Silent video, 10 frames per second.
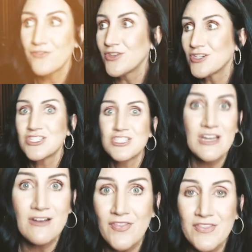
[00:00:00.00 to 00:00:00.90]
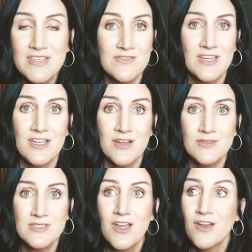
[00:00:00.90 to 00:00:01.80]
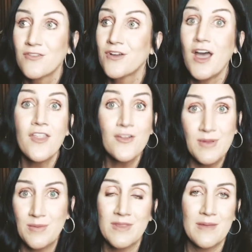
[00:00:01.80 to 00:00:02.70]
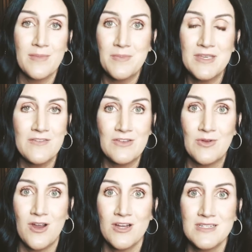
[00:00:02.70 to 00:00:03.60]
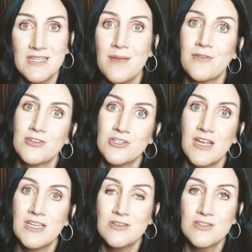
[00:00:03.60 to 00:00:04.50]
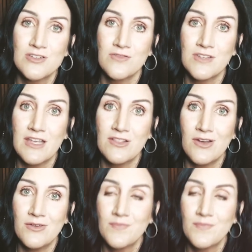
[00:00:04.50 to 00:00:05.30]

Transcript: for you to share out these videos for other people that might be giving you a hard time if you're trying to use your VA loan.